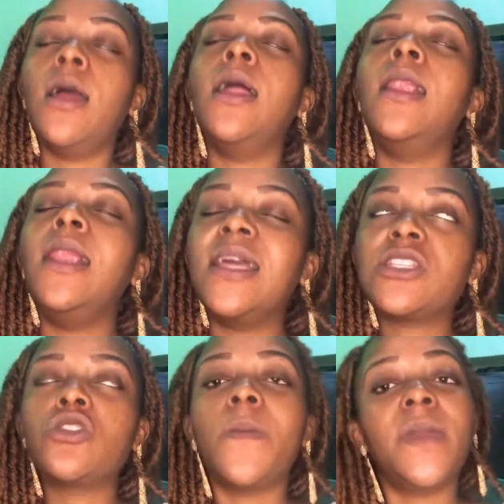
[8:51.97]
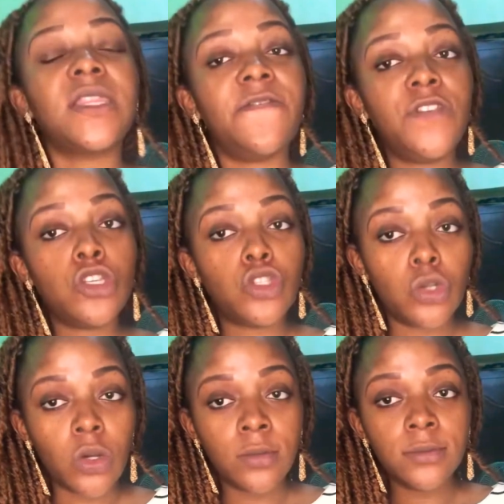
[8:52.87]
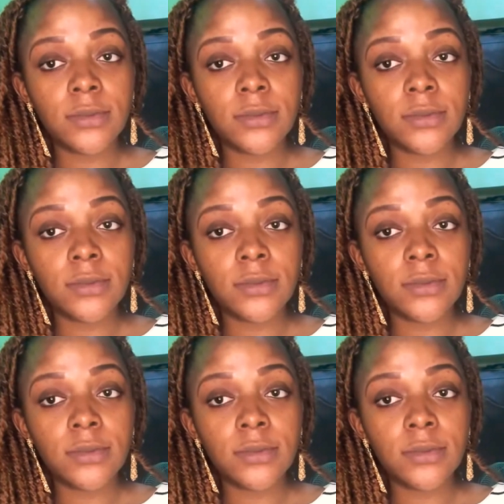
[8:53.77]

Let's not make the video too long